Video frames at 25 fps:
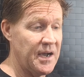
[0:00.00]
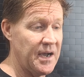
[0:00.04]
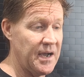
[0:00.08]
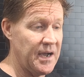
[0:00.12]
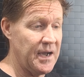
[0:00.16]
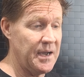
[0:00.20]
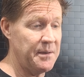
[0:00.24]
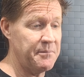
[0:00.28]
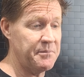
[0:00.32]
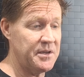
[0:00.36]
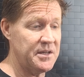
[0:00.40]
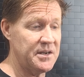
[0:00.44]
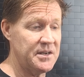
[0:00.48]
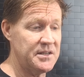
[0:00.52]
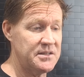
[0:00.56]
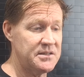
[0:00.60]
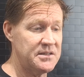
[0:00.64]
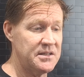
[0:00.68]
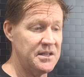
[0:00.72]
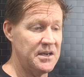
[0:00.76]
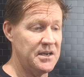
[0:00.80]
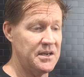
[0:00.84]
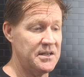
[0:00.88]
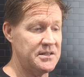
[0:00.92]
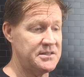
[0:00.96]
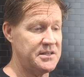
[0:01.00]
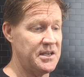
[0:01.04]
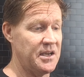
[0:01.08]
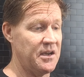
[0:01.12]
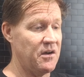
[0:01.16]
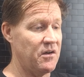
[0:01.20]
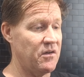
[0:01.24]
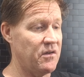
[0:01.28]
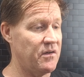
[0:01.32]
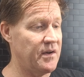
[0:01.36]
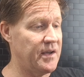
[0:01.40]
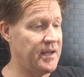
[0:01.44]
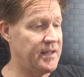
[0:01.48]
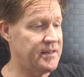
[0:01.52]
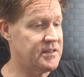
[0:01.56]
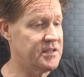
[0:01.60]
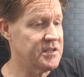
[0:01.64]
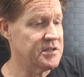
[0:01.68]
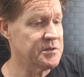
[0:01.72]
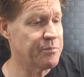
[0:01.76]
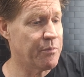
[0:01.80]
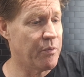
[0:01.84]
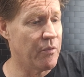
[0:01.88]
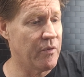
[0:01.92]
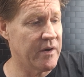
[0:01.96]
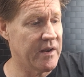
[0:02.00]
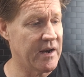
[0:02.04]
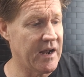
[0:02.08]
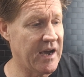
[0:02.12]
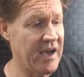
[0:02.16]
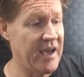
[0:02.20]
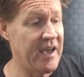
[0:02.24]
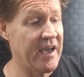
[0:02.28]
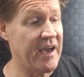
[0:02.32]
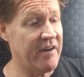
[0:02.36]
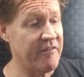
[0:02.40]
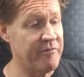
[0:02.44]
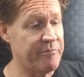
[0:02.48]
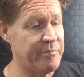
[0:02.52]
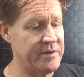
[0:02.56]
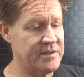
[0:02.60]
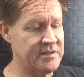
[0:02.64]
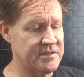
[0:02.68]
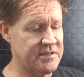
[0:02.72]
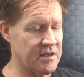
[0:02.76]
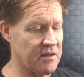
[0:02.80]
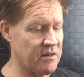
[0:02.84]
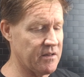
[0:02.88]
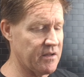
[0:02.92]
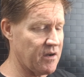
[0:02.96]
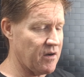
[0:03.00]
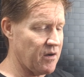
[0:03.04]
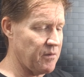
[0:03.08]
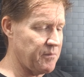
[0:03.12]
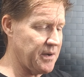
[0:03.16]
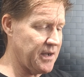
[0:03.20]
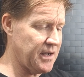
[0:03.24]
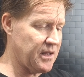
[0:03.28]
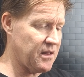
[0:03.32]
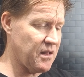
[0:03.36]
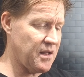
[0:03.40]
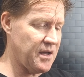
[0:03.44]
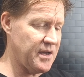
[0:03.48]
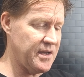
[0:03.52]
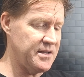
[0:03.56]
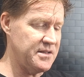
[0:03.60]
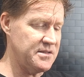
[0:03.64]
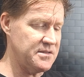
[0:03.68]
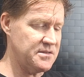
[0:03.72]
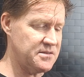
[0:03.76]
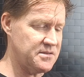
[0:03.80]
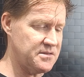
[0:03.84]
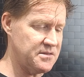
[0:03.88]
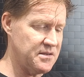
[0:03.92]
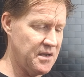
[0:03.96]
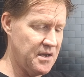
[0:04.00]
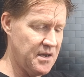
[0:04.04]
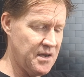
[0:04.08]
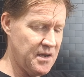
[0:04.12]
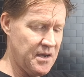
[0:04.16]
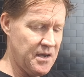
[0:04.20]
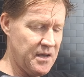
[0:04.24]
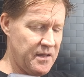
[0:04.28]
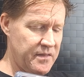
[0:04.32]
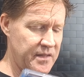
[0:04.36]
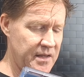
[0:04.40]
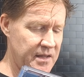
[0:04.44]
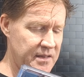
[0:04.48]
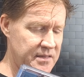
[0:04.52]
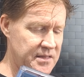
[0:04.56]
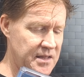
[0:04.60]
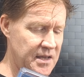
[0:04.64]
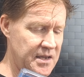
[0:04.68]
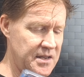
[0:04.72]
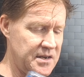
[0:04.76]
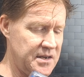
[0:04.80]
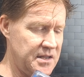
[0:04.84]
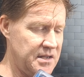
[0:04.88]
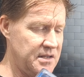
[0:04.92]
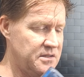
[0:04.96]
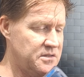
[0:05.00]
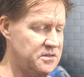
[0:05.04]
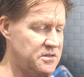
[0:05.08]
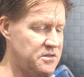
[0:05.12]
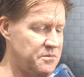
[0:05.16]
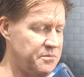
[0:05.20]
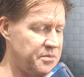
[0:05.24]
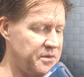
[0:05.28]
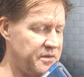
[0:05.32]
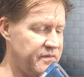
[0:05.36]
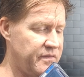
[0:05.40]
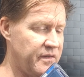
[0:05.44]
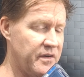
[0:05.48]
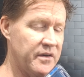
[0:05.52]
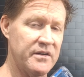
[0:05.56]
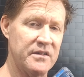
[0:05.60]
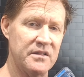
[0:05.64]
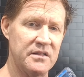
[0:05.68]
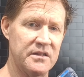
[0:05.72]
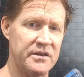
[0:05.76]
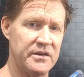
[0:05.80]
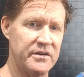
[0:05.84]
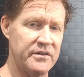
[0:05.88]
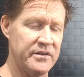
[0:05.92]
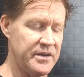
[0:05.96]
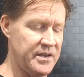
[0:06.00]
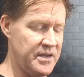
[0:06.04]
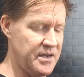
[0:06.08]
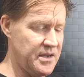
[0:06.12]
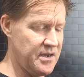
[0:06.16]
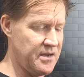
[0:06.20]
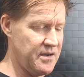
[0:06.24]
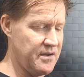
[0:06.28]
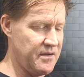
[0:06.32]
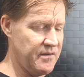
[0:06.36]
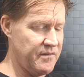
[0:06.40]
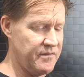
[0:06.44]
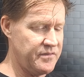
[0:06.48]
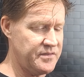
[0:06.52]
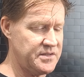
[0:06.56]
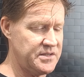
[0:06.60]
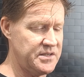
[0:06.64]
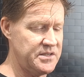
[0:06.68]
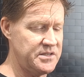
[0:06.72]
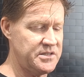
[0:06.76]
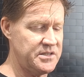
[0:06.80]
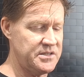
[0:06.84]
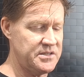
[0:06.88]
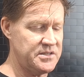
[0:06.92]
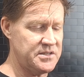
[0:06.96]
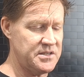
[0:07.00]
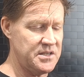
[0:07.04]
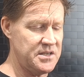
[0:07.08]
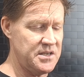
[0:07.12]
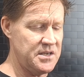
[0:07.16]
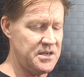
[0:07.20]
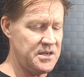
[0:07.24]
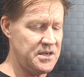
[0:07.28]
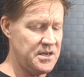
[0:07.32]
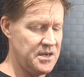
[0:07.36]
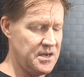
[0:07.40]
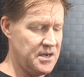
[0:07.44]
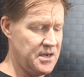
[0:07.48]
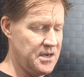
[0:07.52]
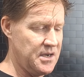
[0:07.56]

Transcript: I'm going to tell, at this point, I have been telling all my clients that they need to be very leery of CGC